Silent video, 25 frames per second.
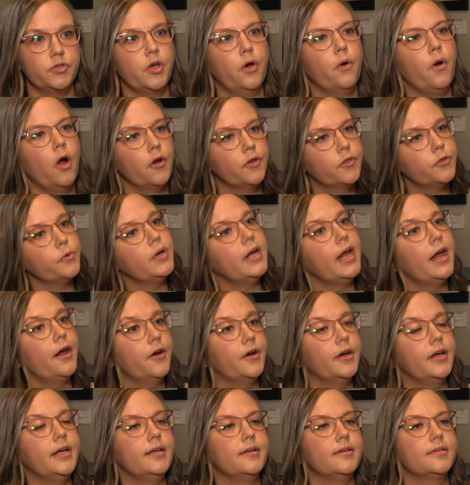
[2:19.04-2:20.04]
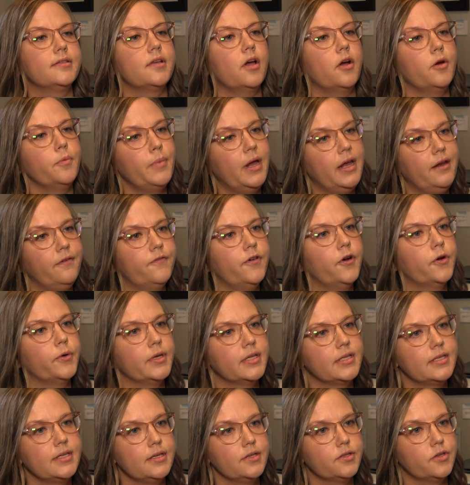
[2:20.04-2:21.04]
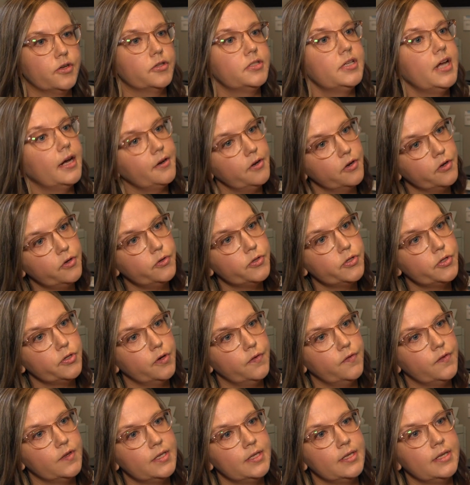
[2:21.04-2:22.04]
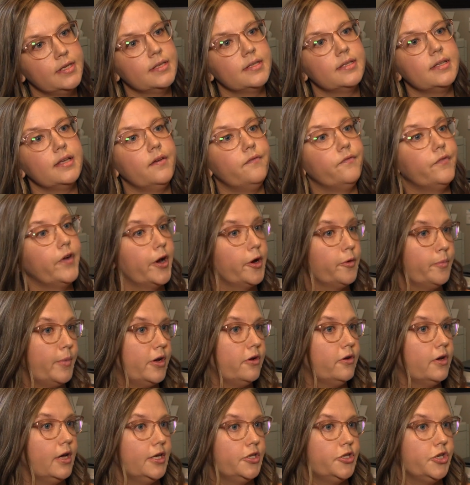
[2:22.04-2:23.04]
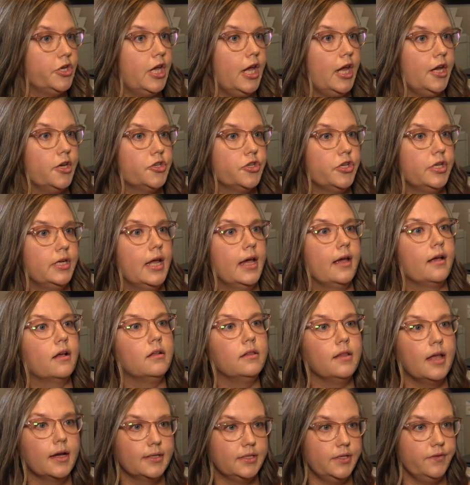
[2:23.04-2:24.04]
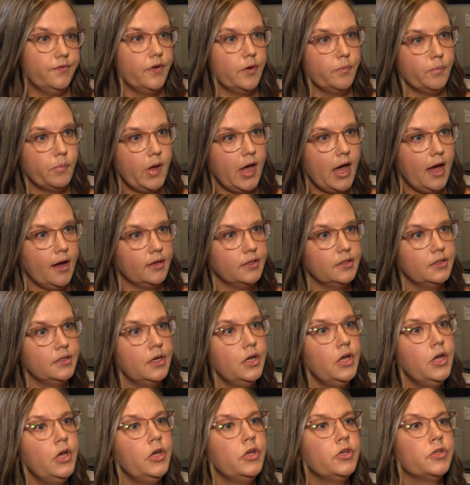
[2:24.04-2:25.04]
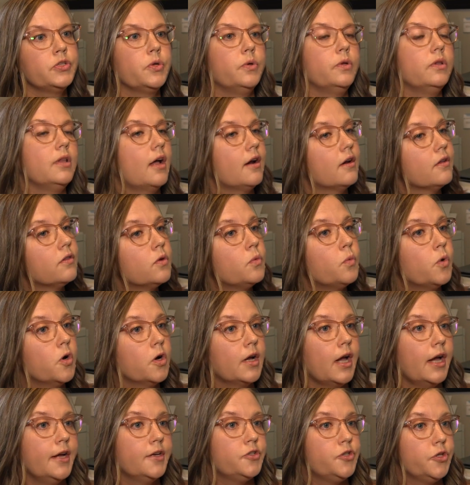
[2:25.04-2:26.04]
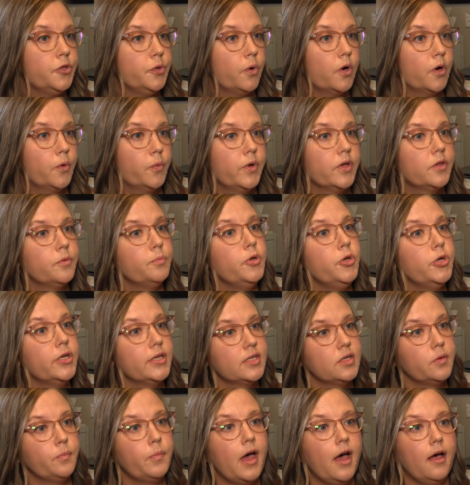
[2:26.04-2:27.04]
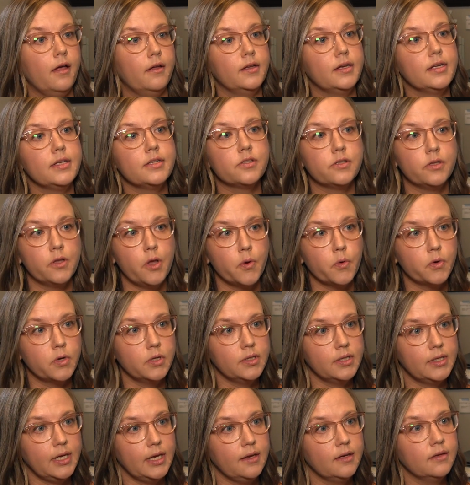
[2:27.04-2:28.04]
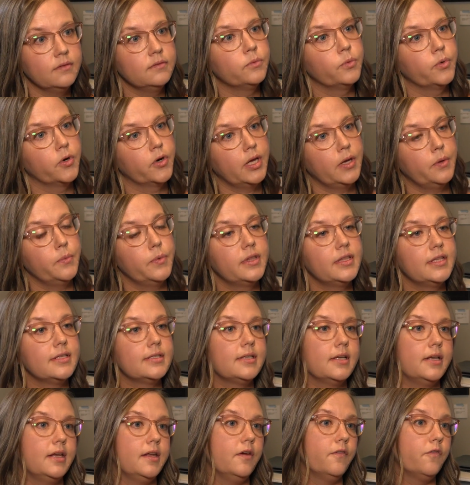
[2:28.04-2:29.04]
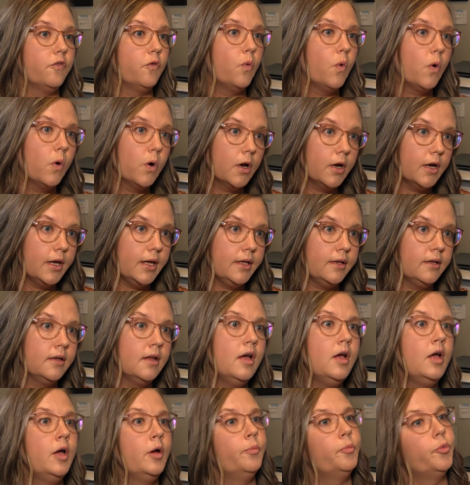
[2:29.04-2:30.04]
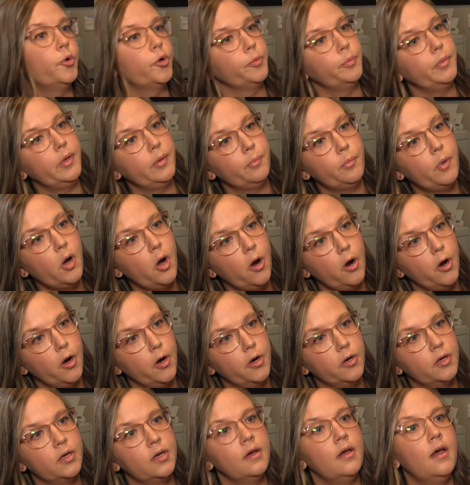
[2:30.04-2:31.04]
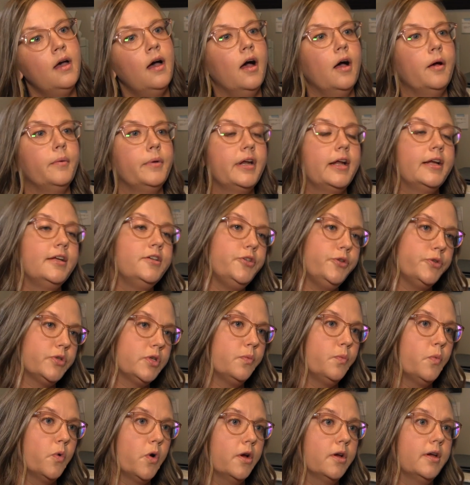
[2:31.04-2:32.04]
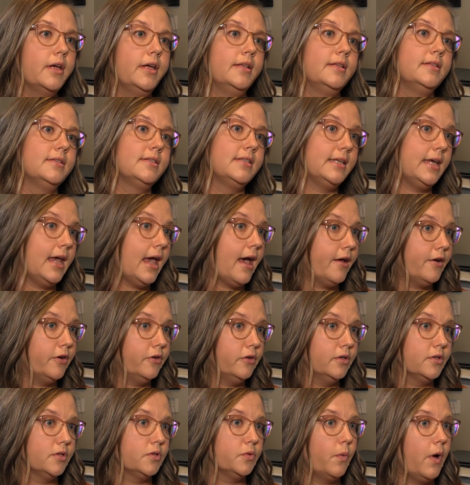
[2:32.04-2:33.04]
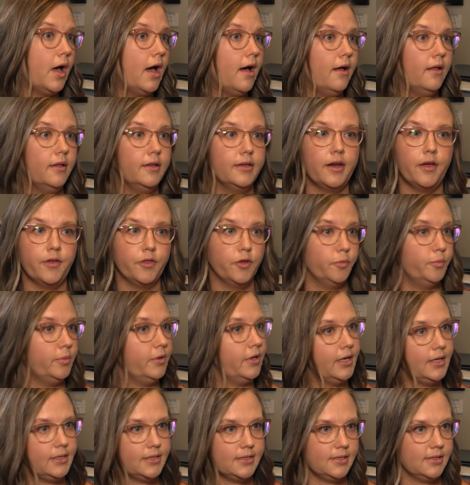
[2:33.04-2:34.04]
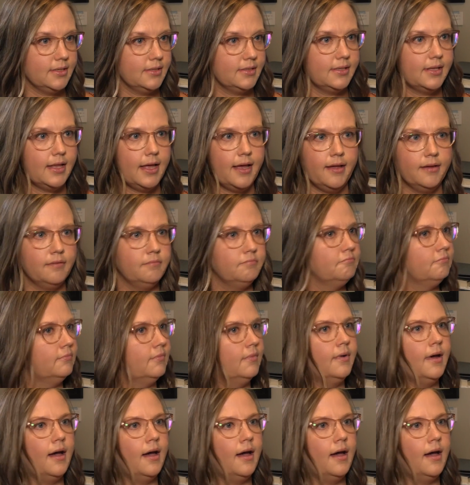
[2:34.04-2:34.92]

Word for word: So, our three areas, our main focuses are technical services, environmental education, and collective impact. So, a lot of the work I do are with municipalities locally, working with the city of Warren, Boardman Park, um, and I do some work in Seattle as well and other places that